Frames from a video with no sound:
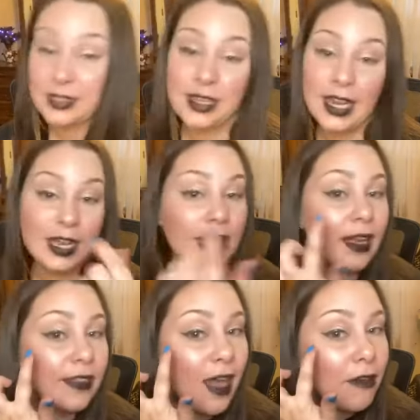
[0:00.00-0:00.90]
then I can
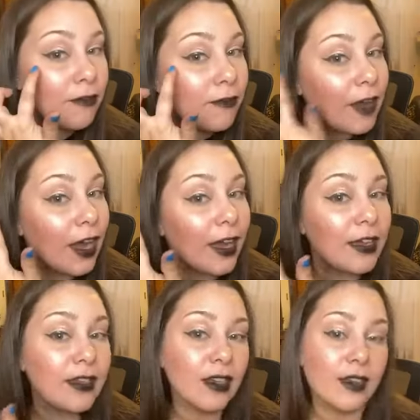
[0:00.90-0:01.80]
get that
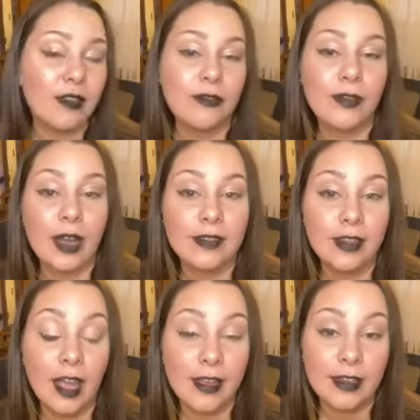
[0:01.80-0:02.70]
fine
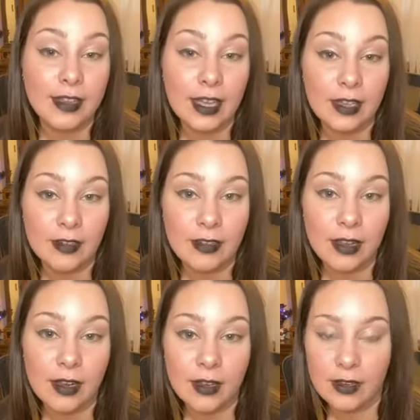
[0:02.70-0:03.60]
line at the end
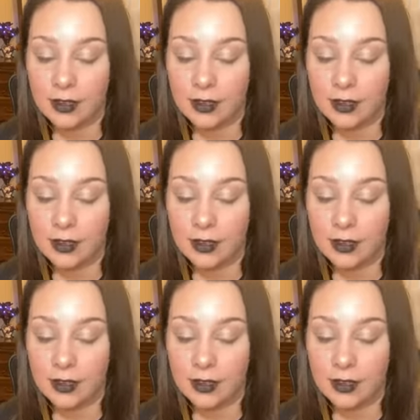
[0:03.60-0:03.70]
there.